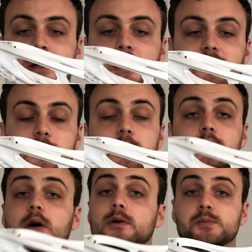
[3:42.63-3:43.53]
from the
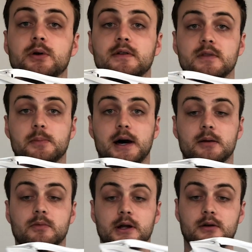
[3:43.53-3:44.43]
lowest point of the
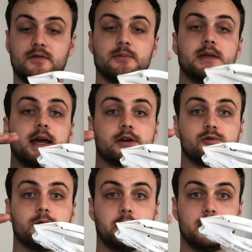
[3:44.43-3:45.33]
bottom rail from the
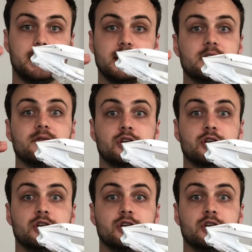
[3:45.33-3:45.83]
actual plane of the